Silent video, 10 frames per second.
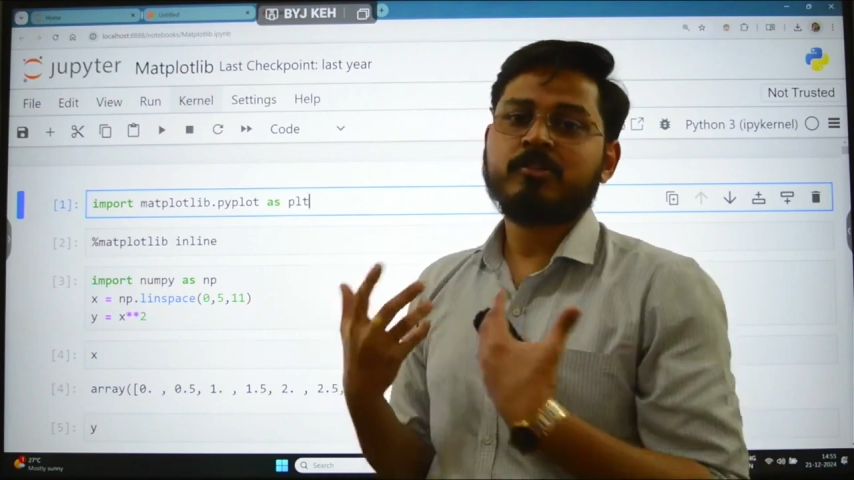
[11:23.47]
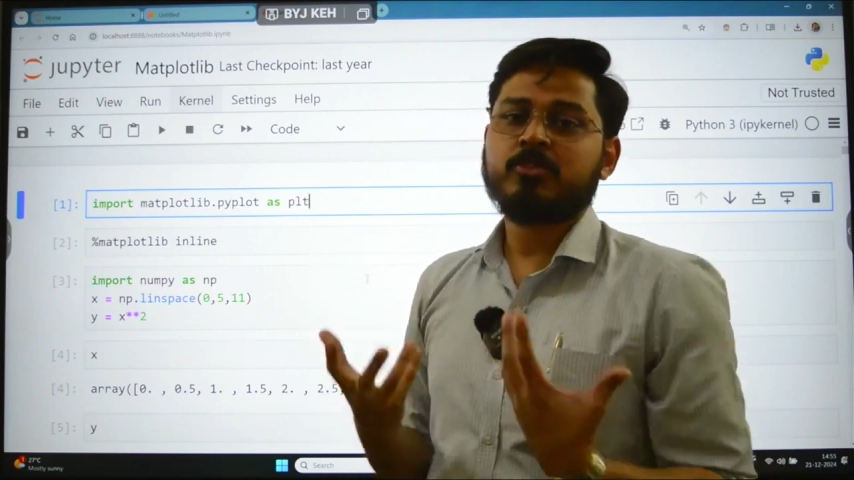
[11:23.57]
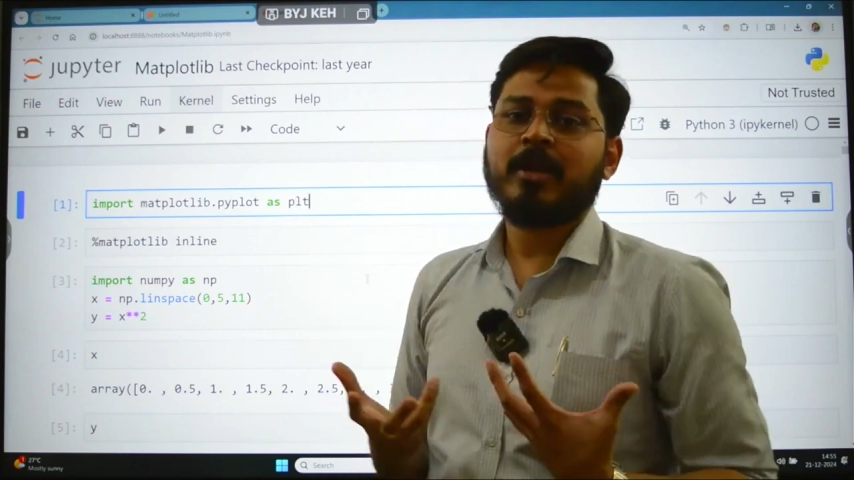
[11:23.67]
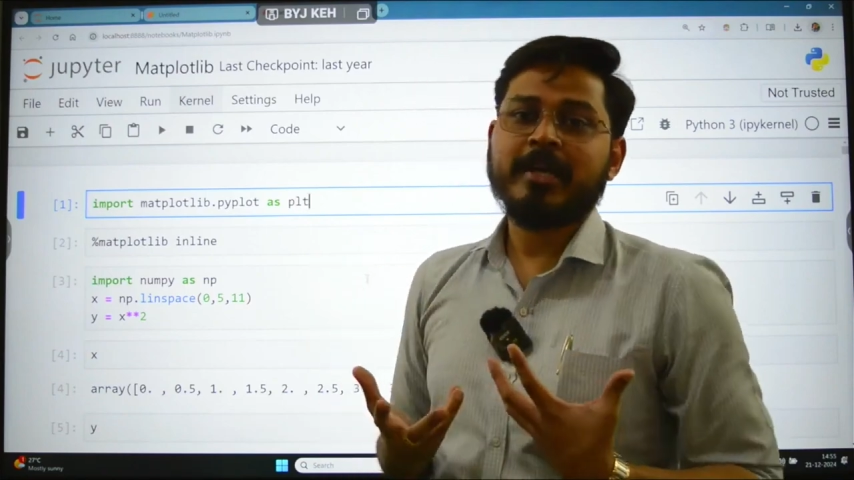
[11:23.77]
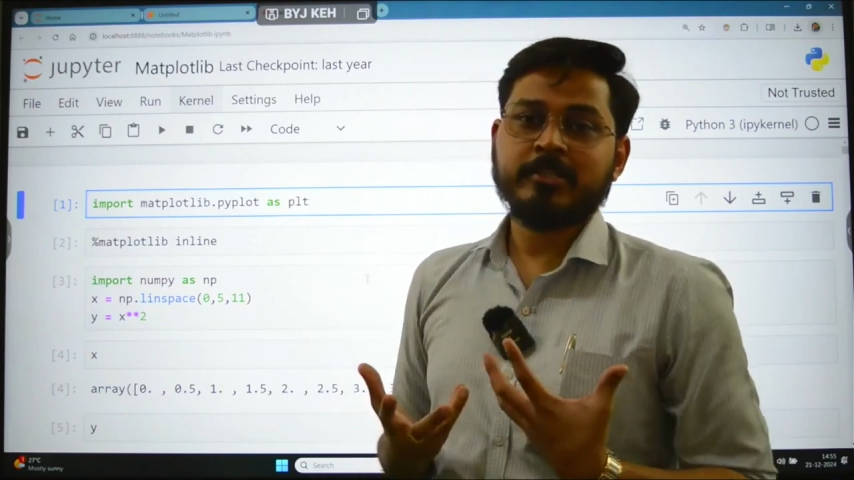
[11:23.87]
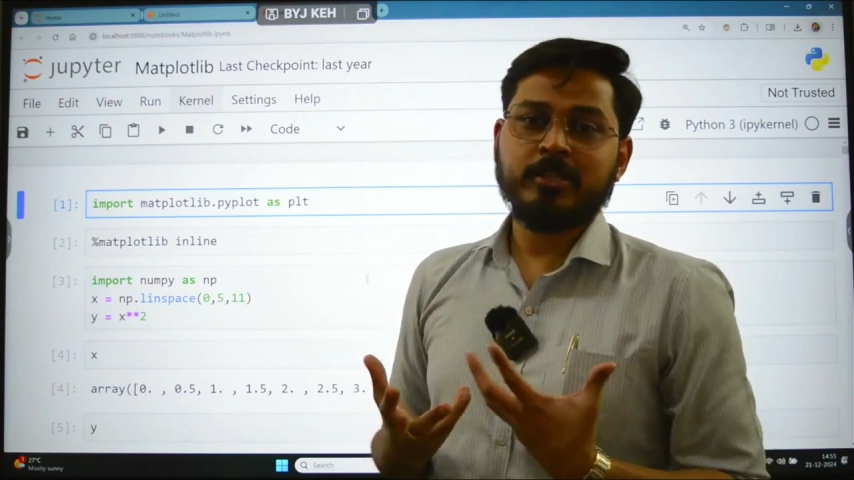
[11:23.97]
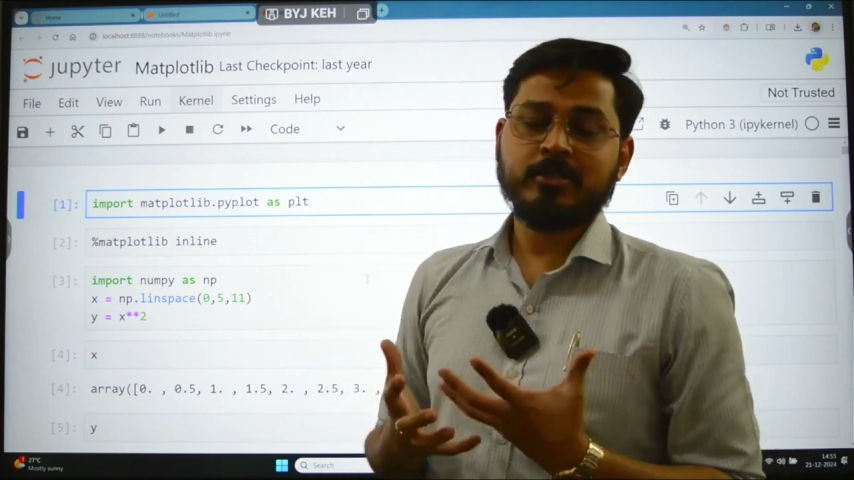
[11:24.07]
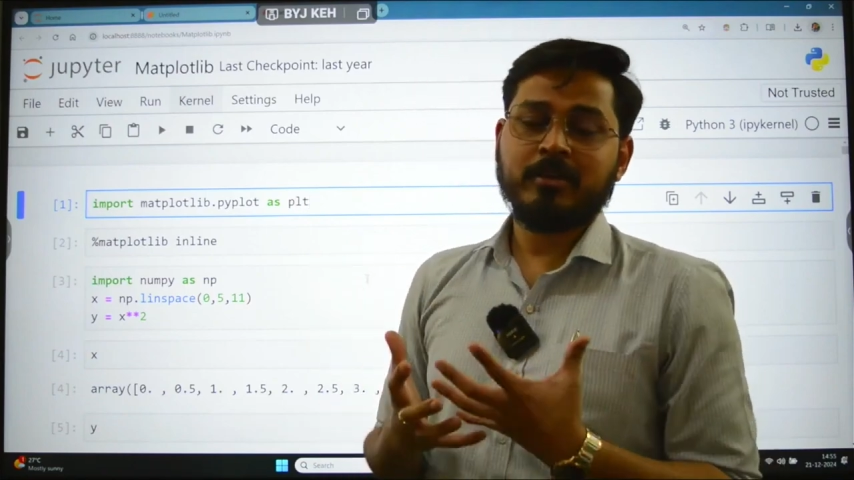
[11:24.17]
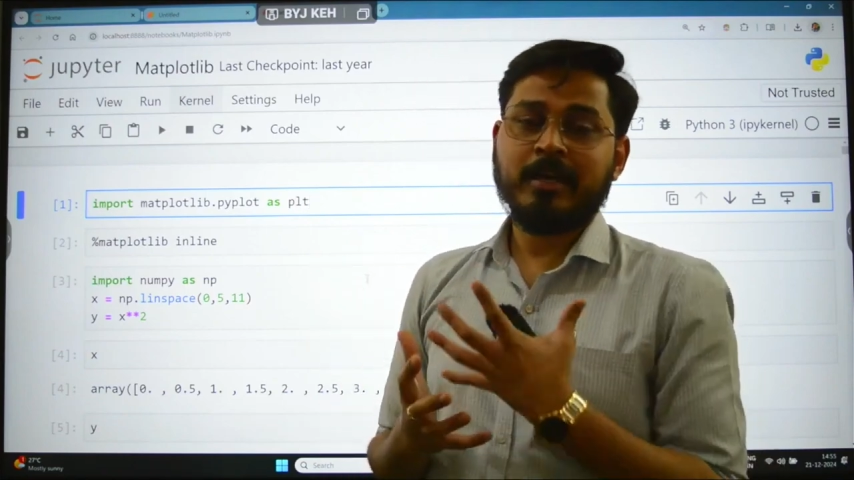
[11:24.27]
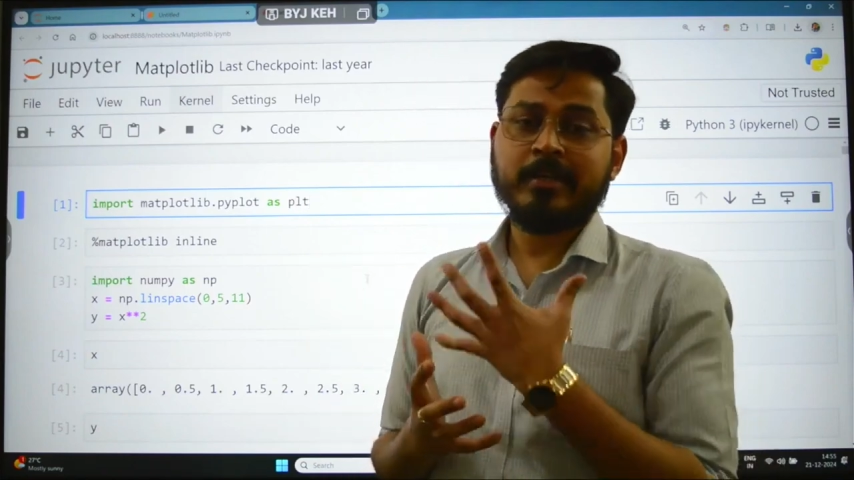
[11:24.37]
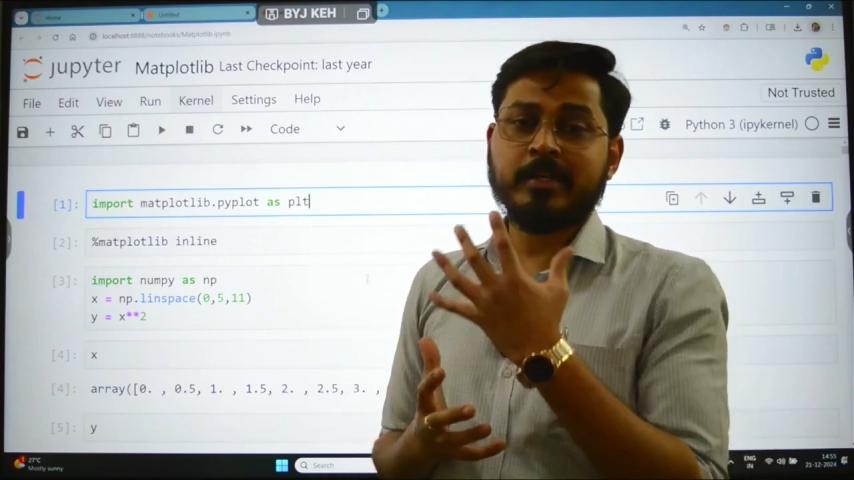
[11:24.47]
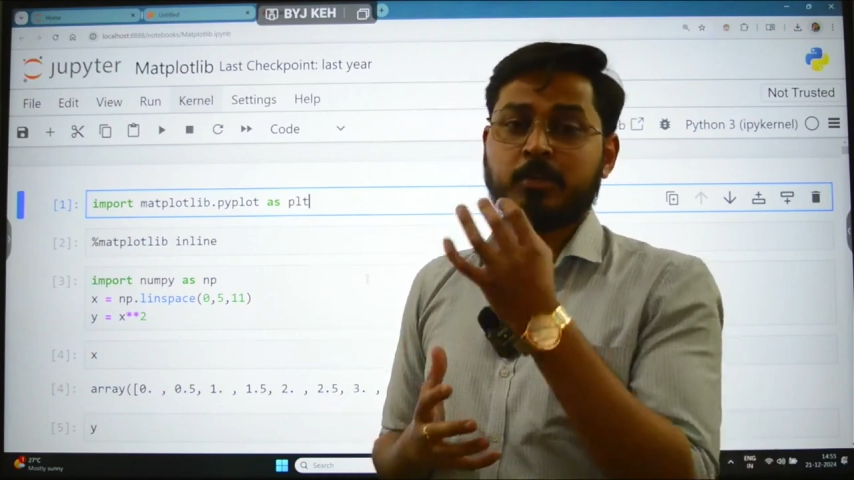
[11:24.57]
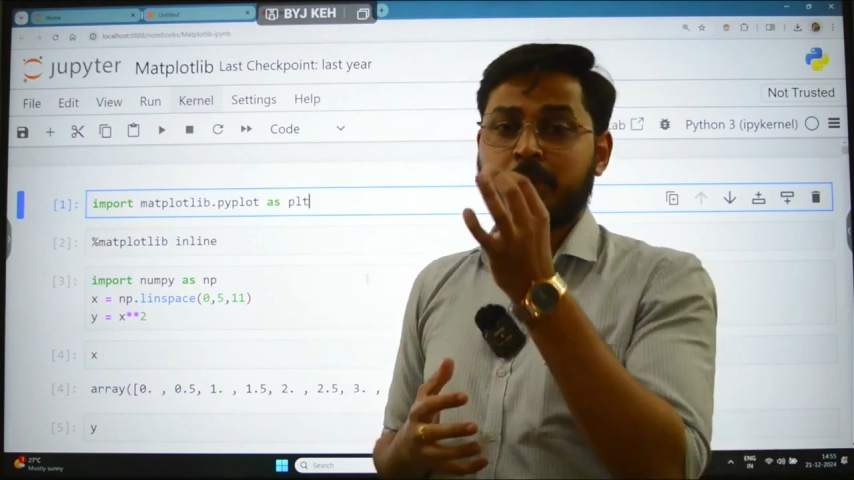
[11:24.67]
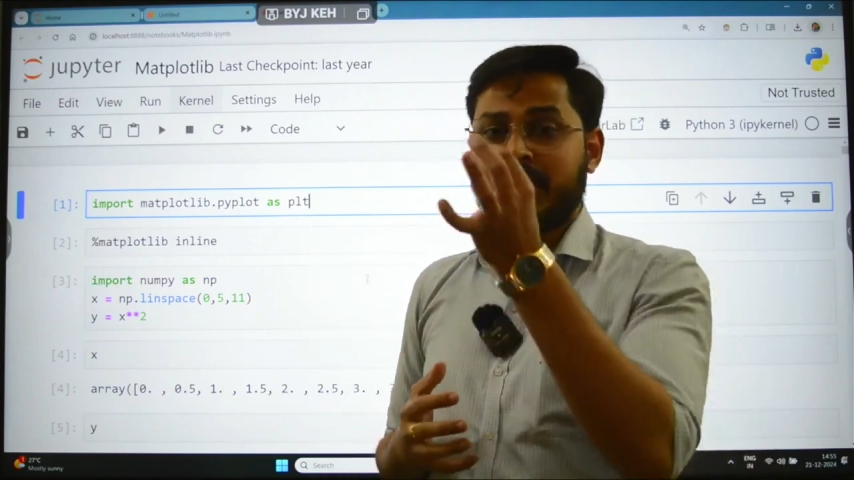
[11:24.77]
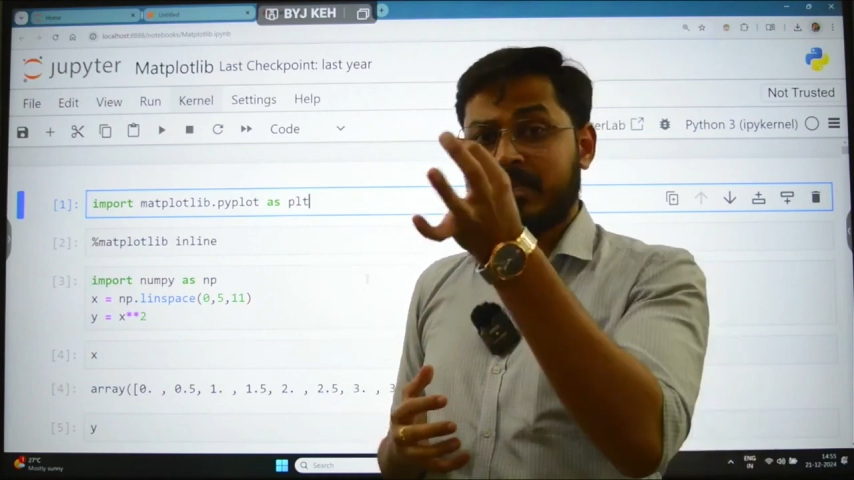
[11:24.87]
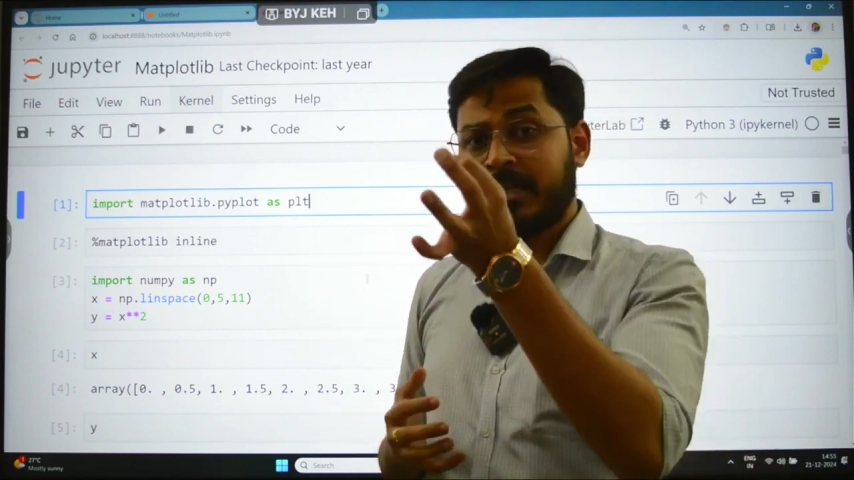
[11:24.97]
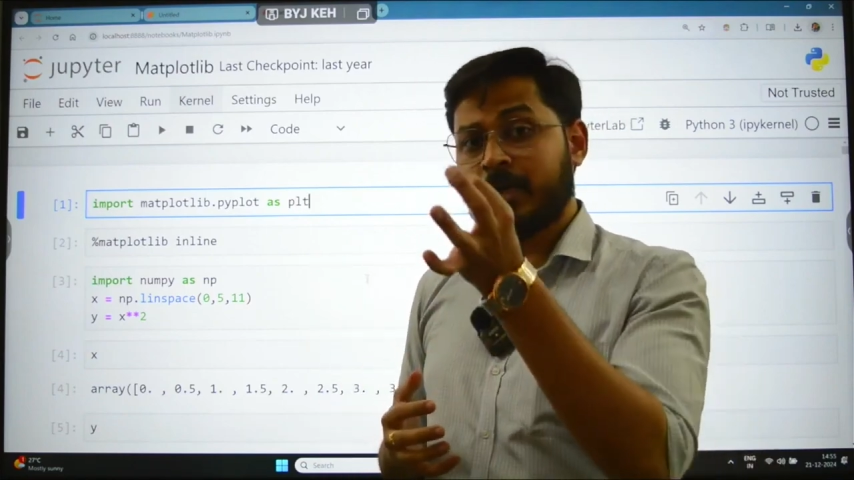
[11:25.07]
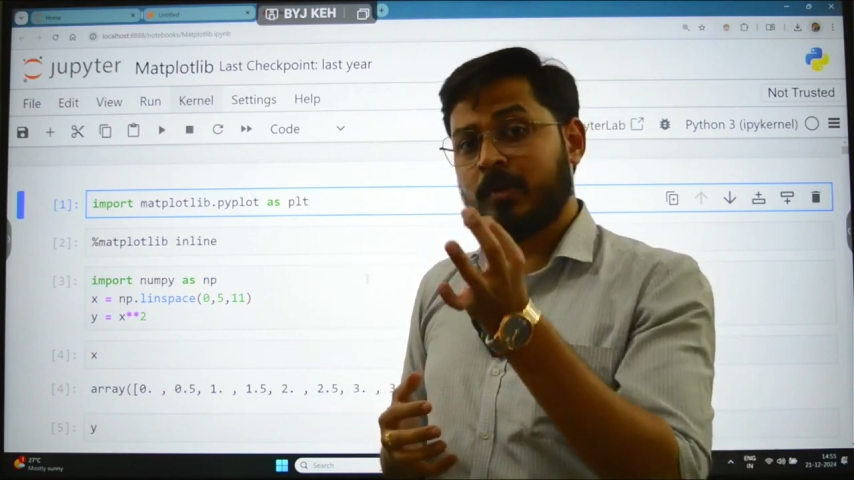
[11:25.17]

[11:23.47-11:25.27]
visualization related to it there